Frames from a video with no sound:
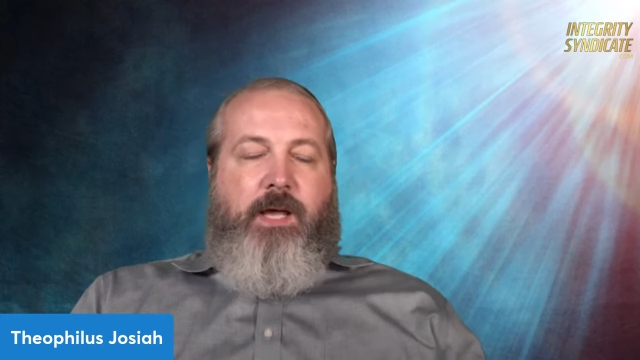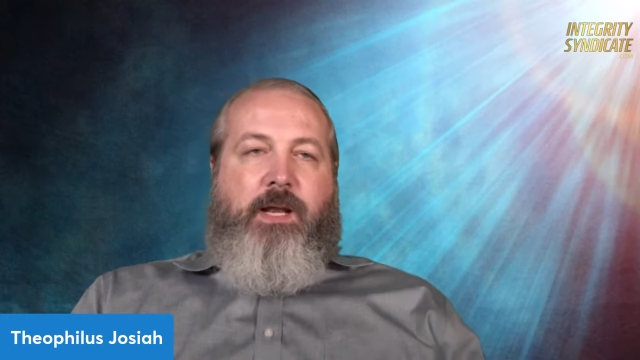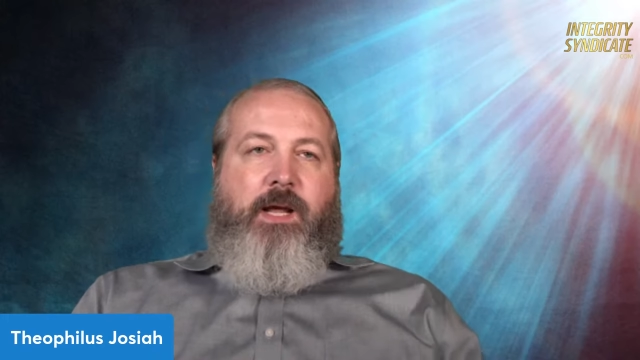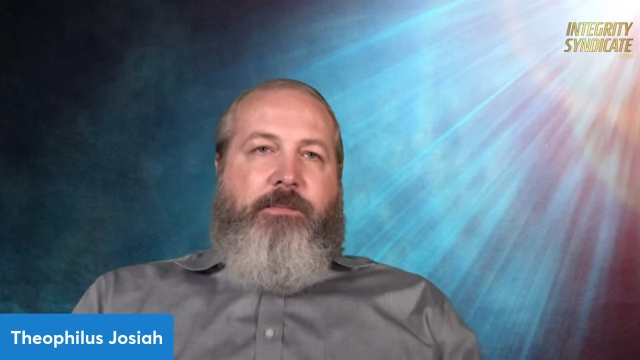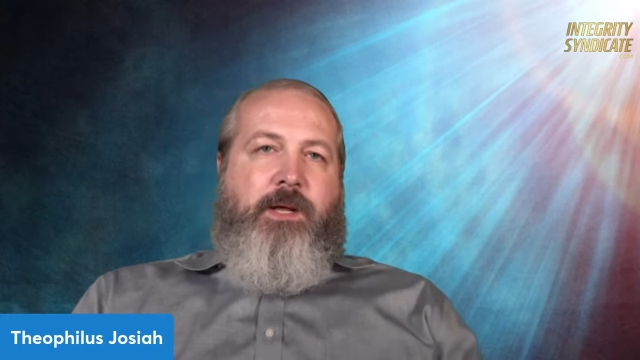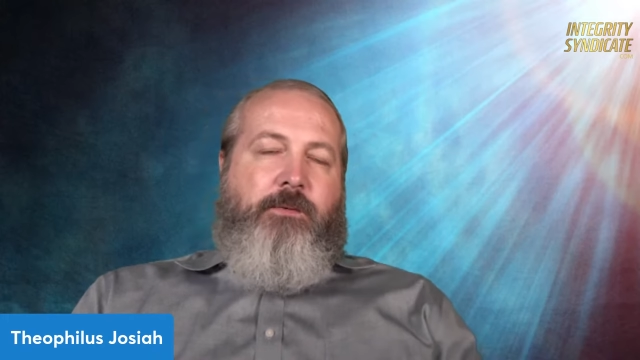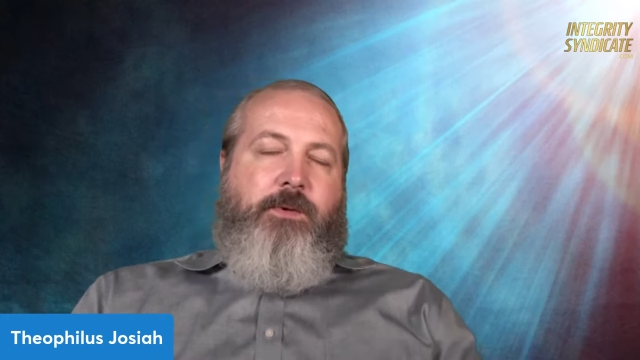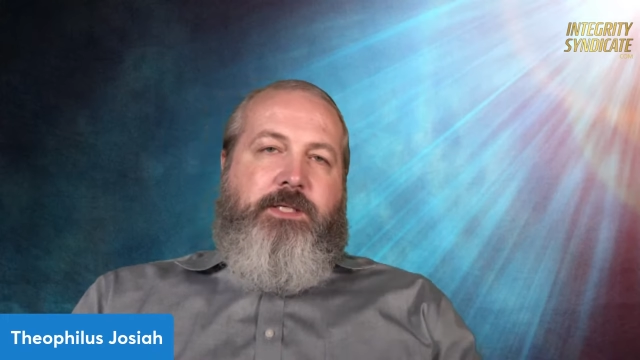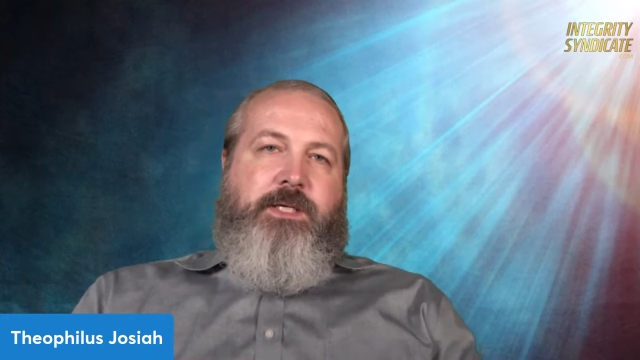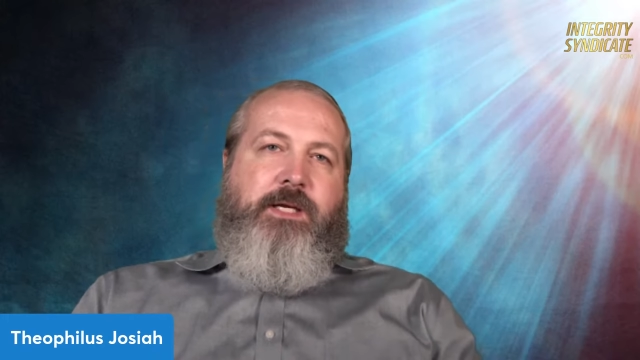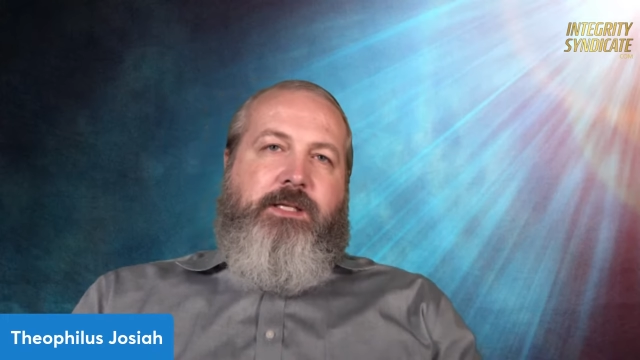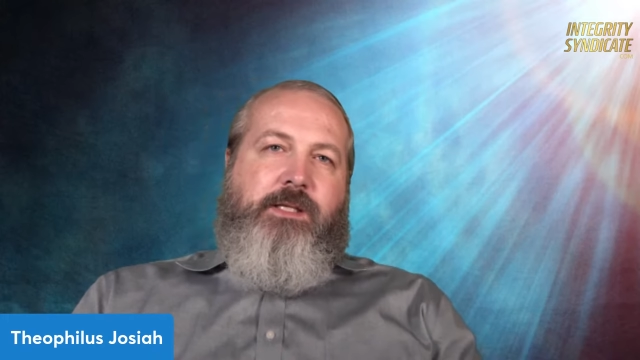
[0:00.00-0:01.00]
I'm not
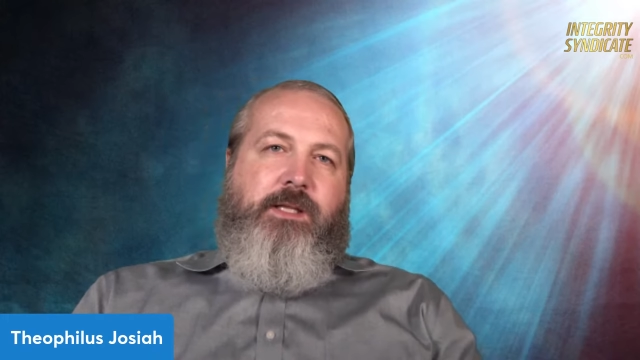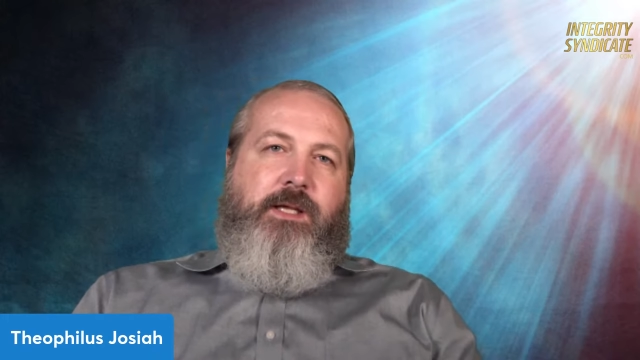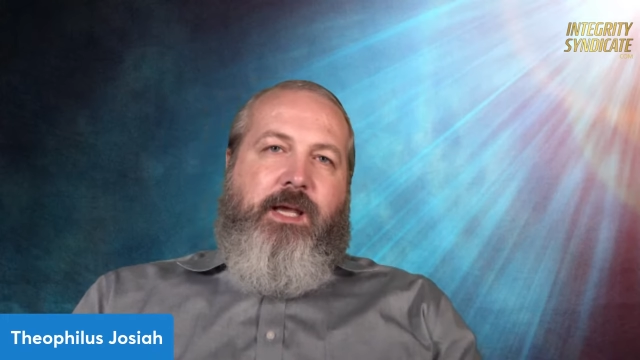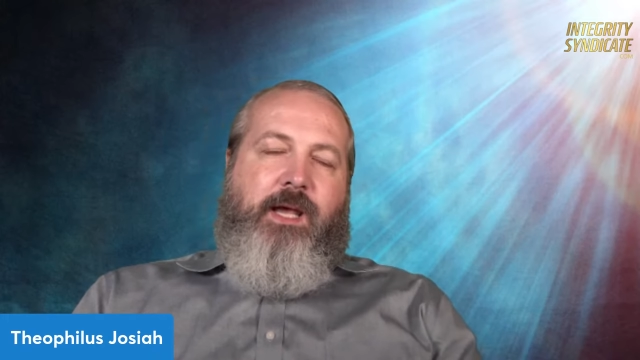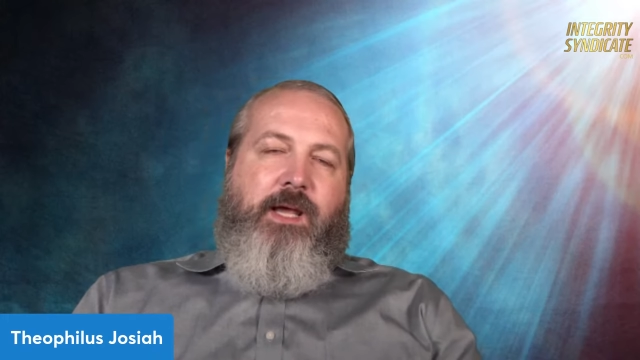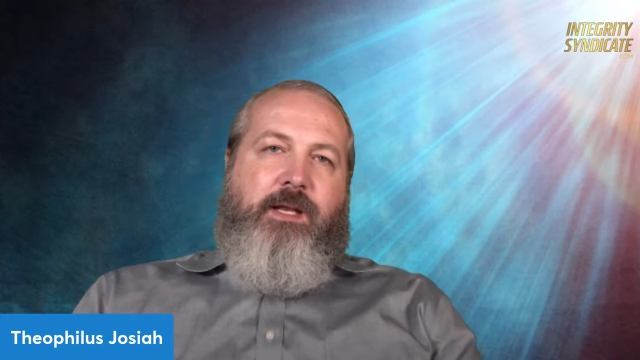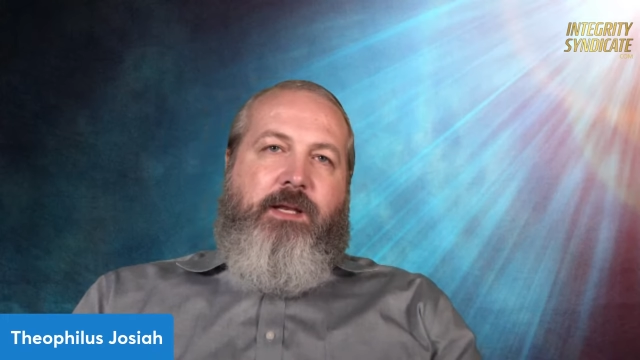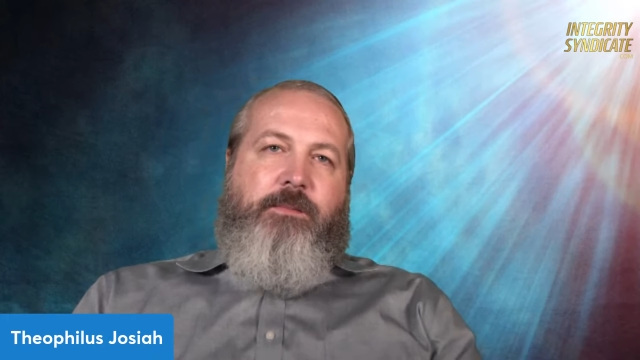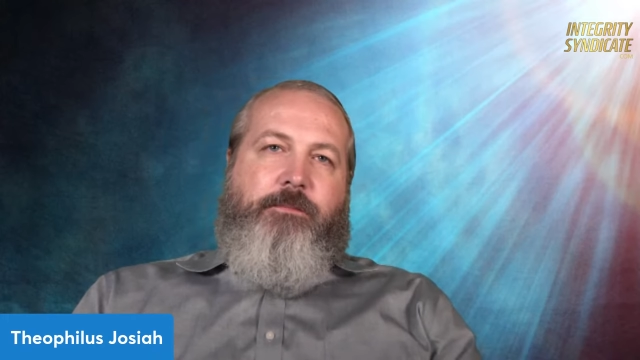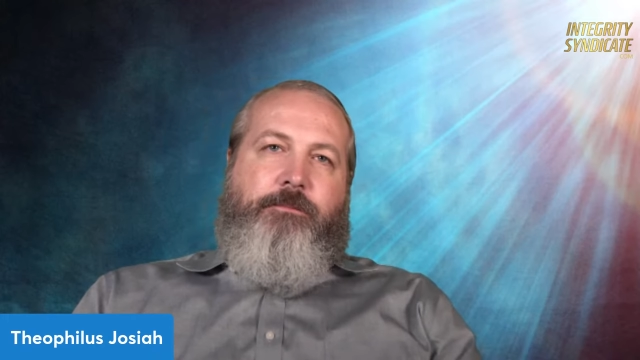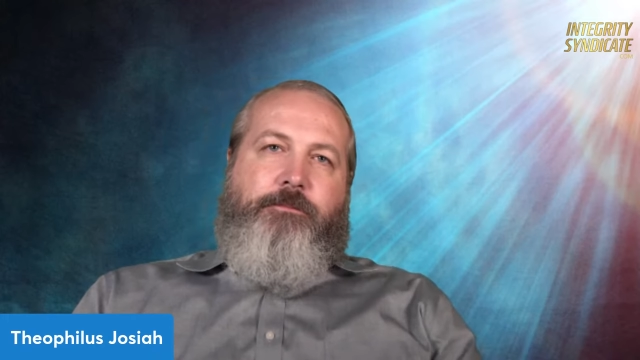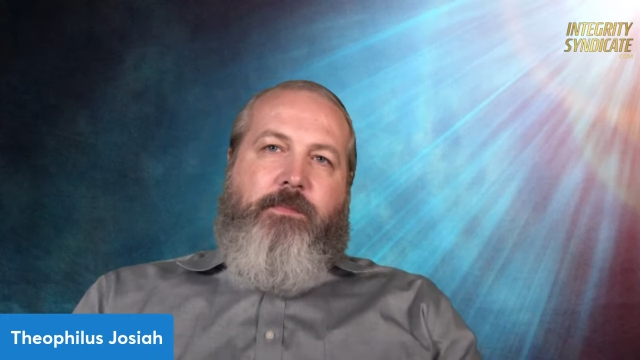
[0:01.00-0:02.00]
rejecting the canon.
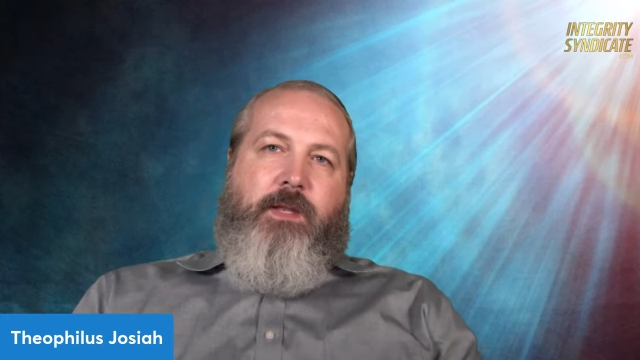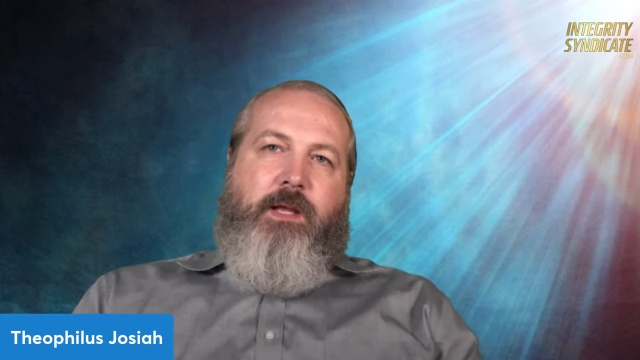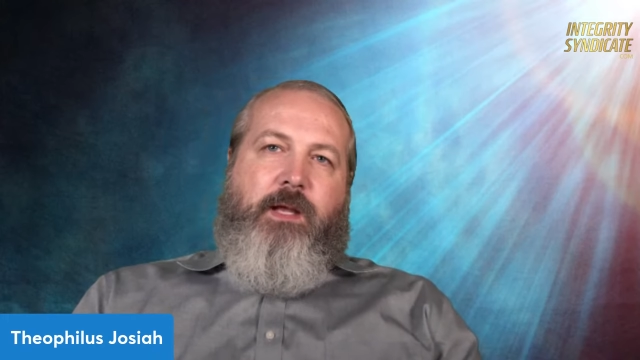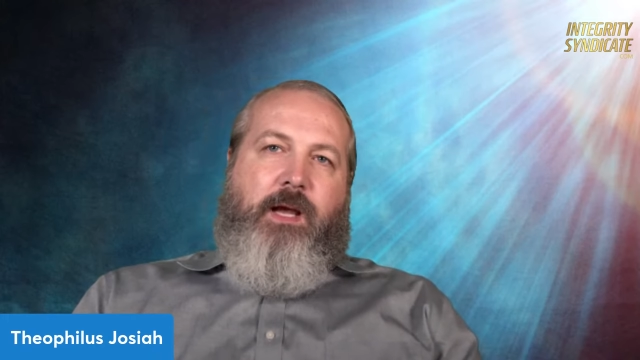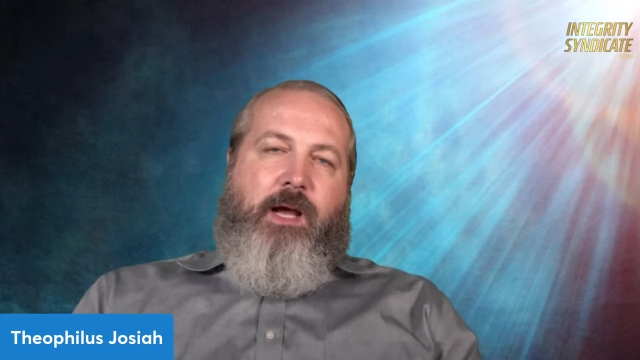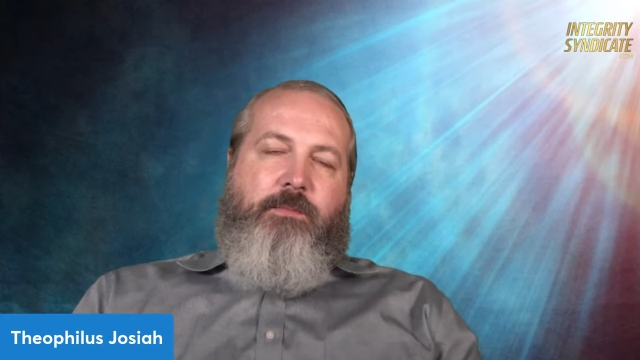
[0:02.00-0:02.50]
I